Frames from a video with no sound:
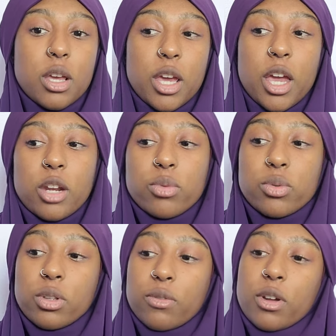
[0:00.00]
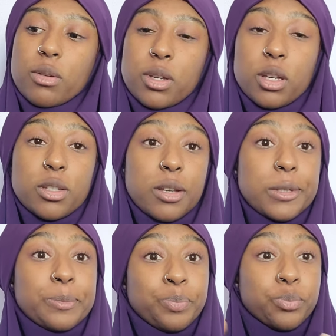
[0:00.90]
And it was really funny because
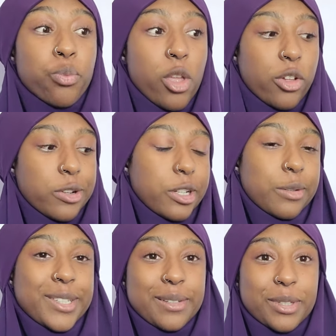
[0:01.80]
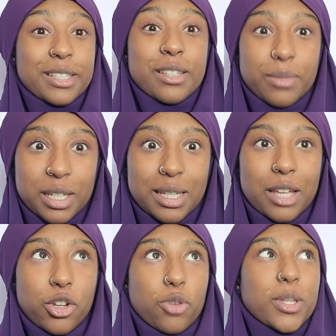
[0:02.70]
they were telling me something, and some things I
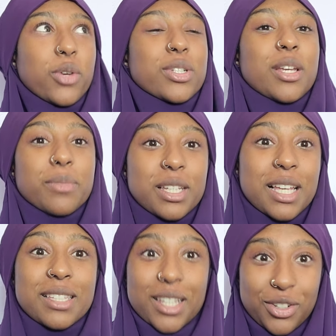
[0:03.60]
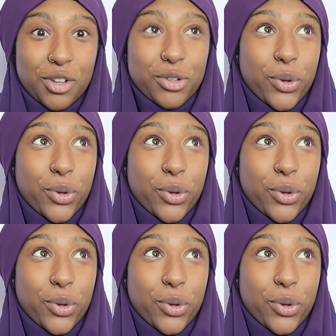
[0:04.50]
knew, but there were some things I didn't know.